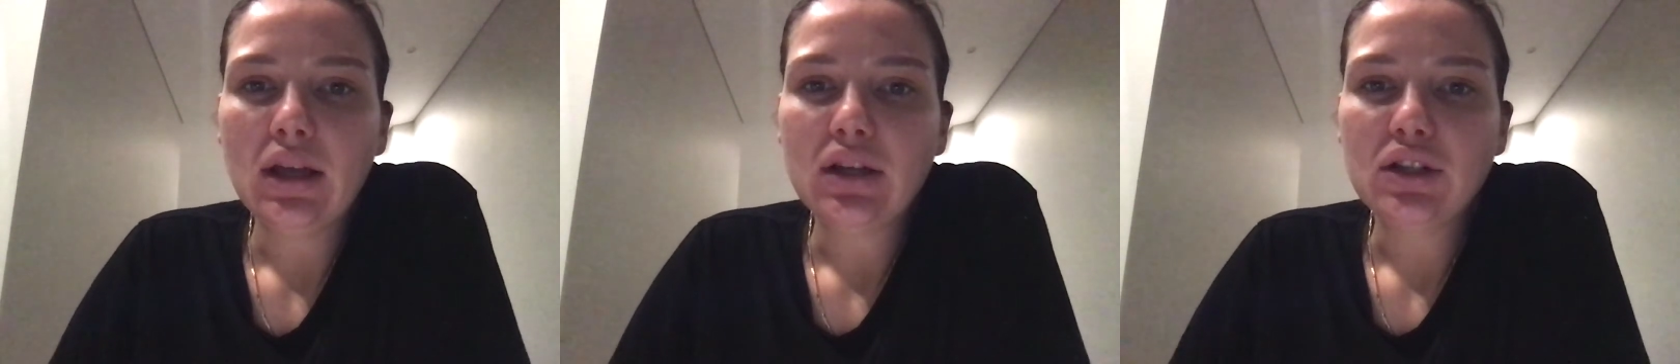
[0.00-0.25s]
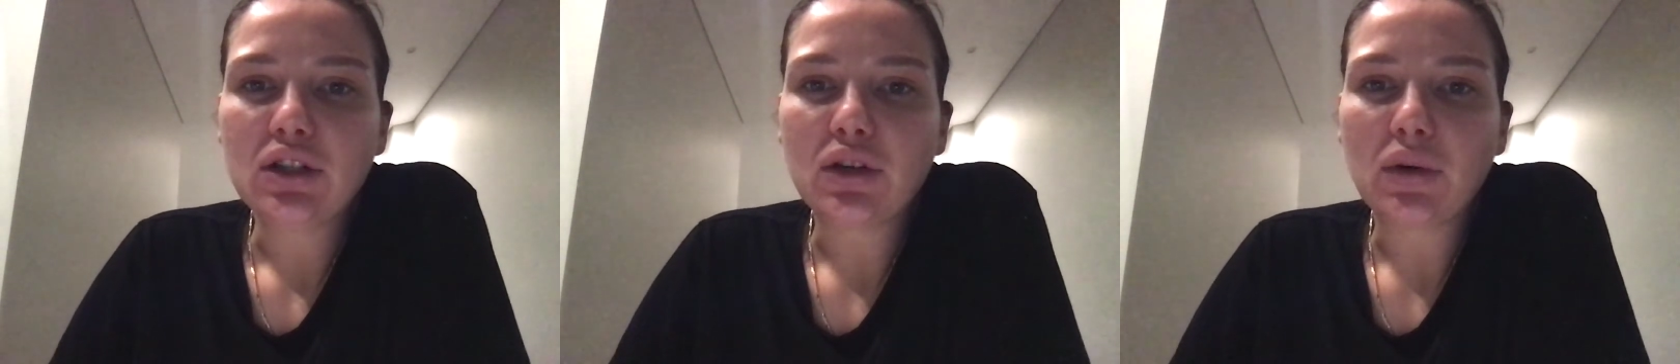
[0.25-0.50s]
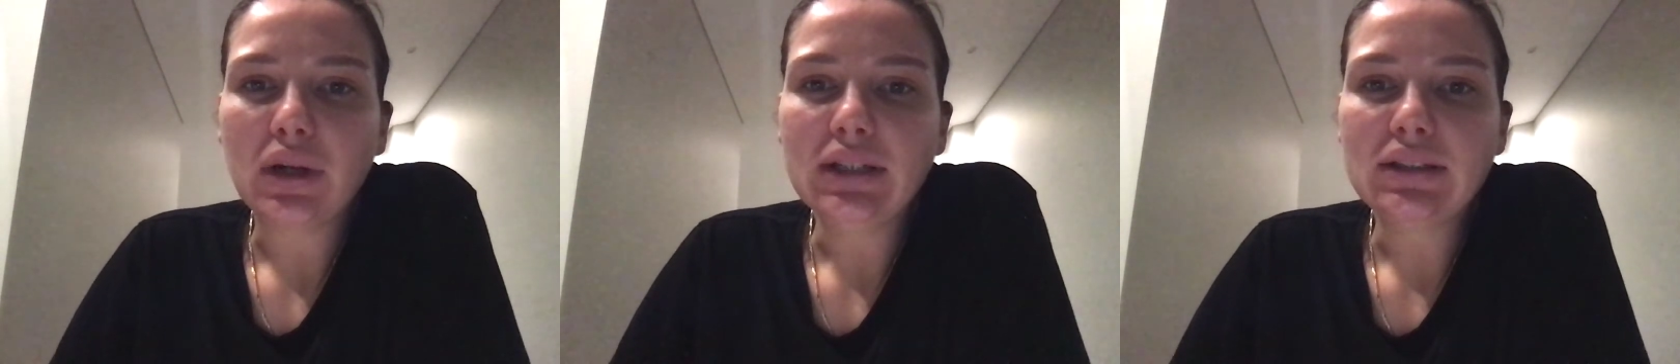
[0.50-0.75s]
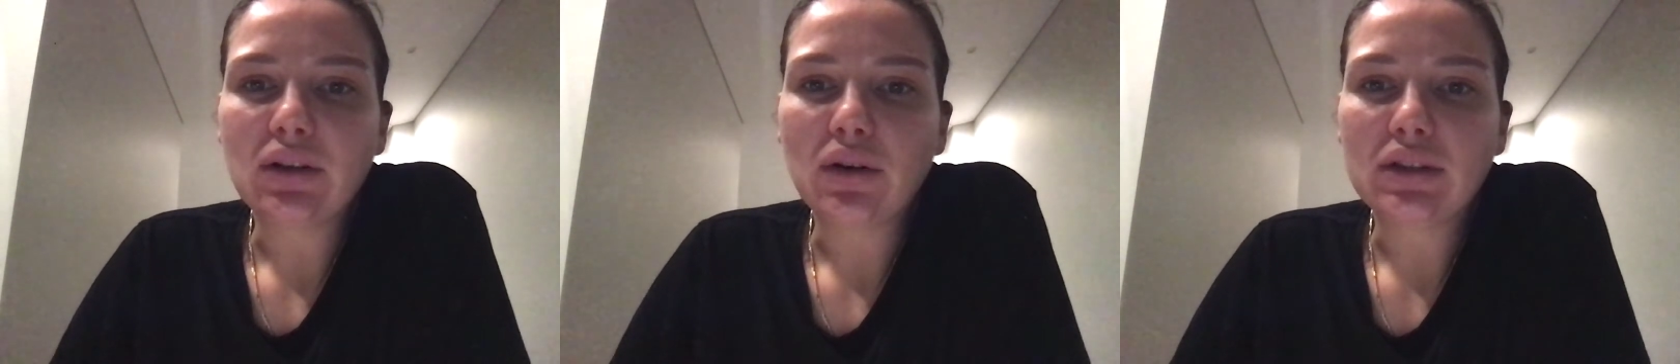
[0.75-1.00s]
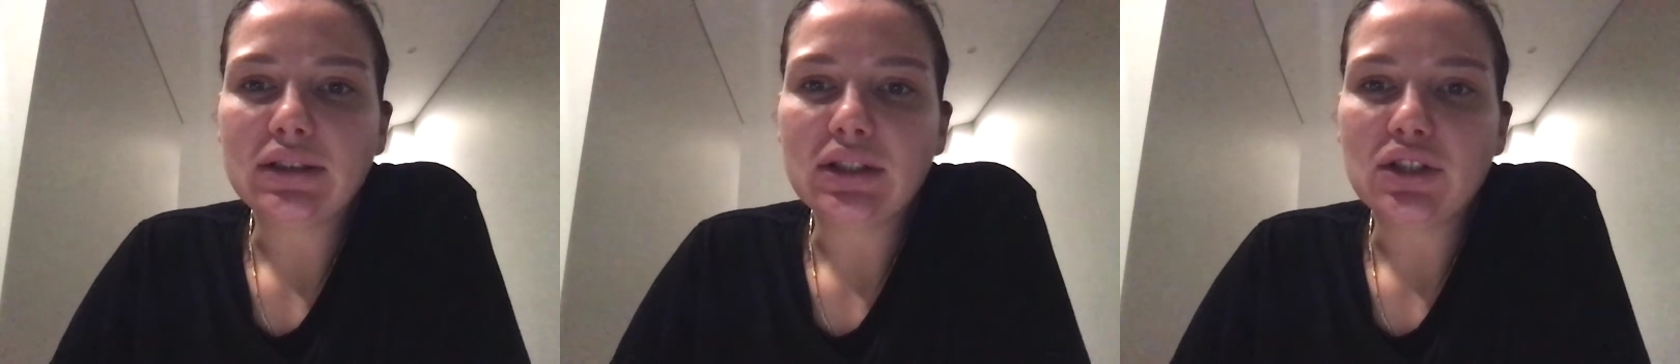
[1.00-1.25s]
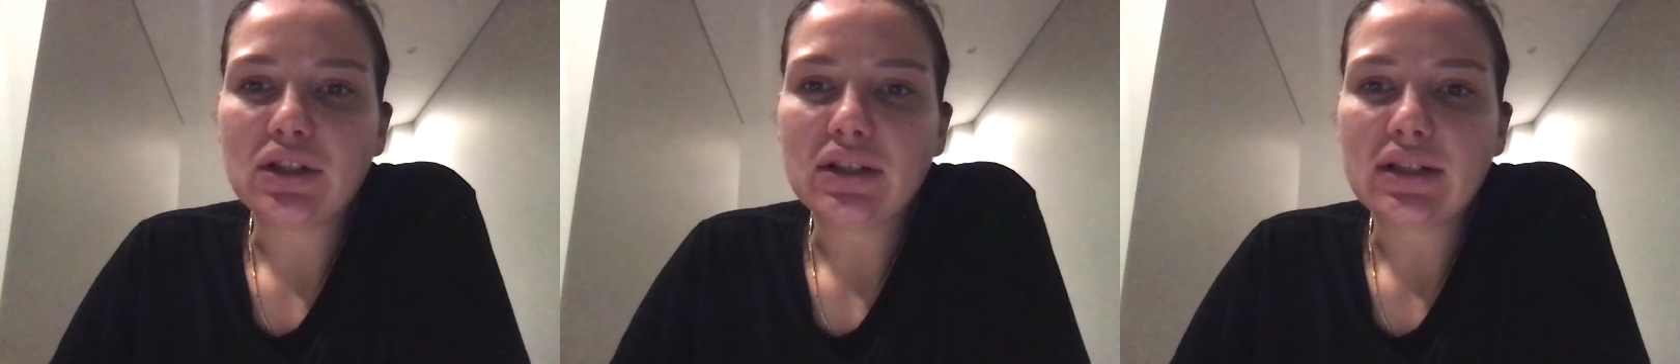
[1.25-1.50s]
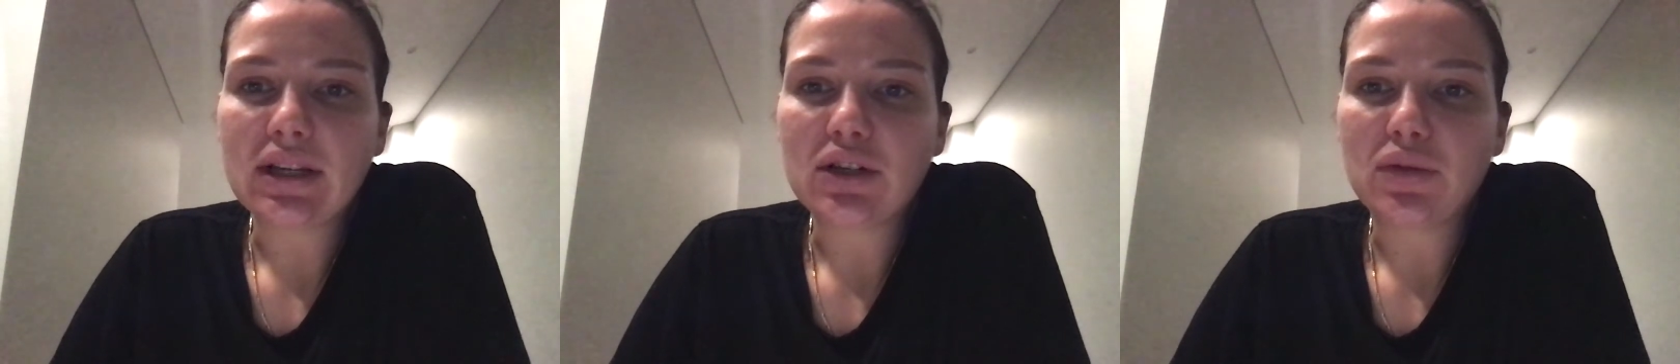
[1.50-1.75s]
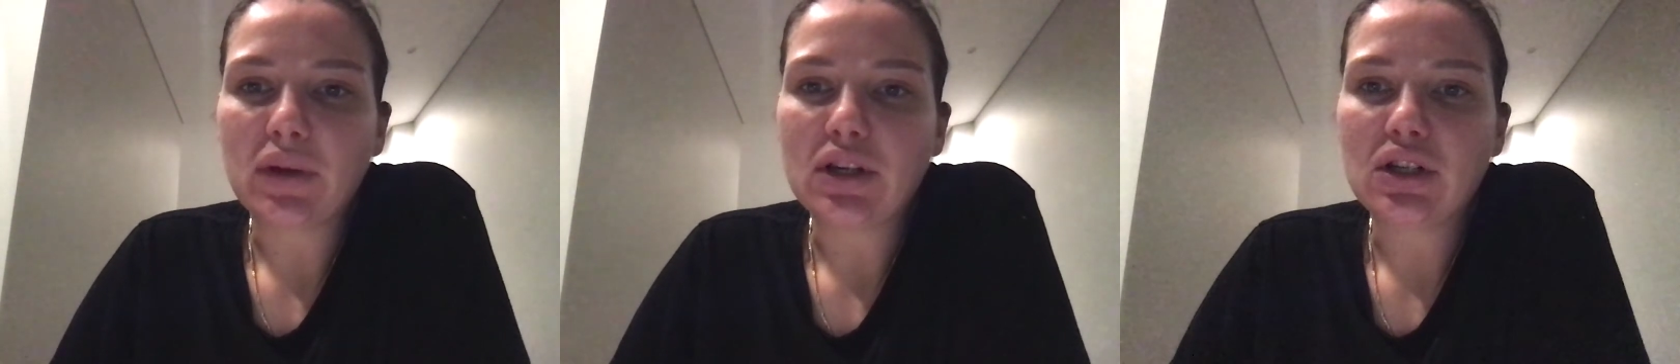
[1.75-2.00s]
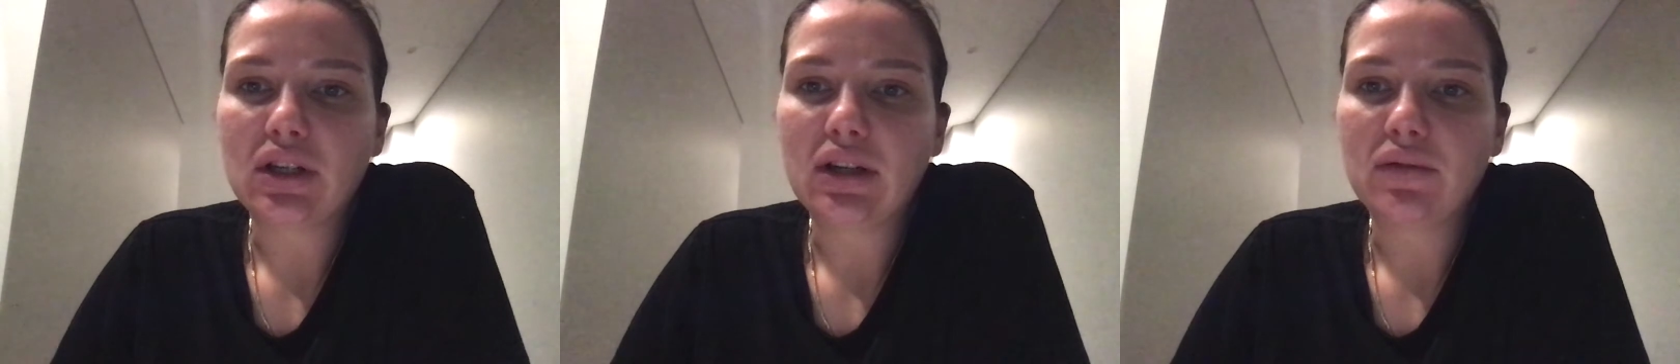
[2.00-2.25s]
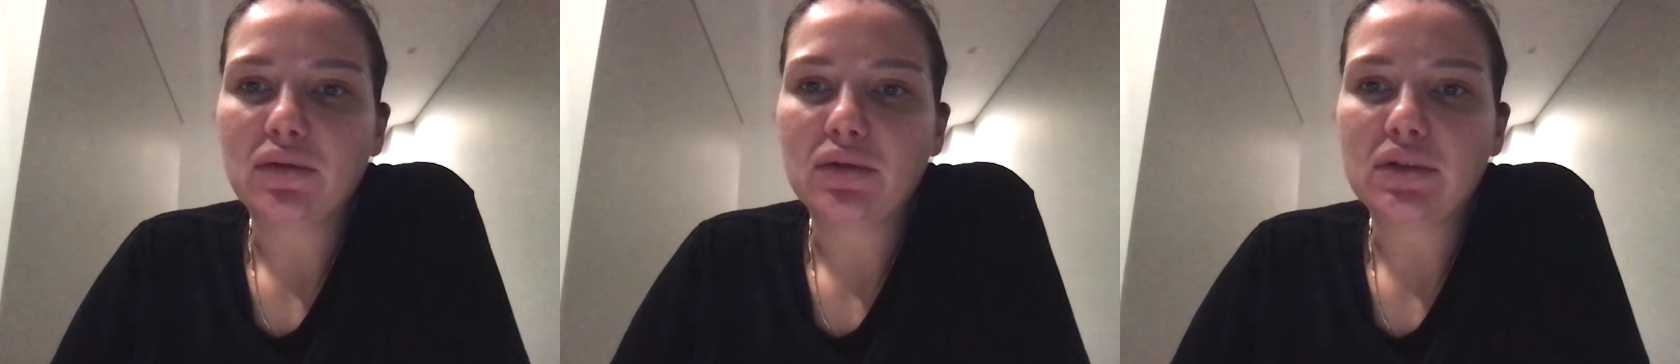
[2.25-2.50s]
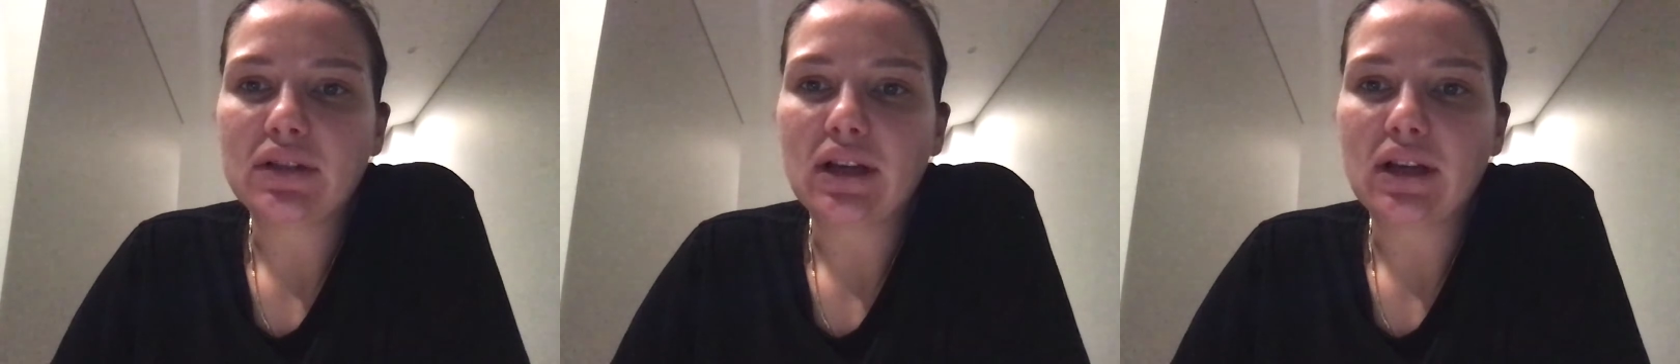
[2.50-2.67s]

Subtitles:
Decreased oxygen saturation levels